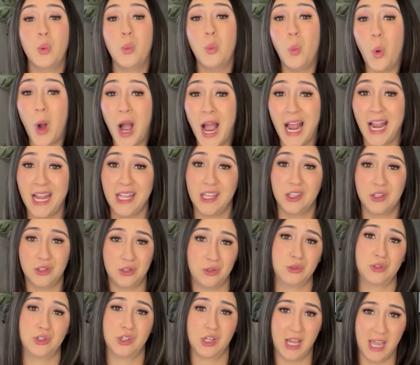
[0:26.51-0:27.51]
why
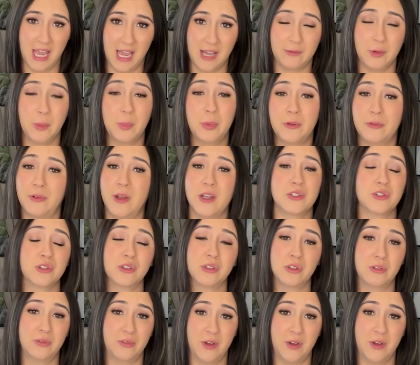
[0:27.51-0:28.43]
you should have a professional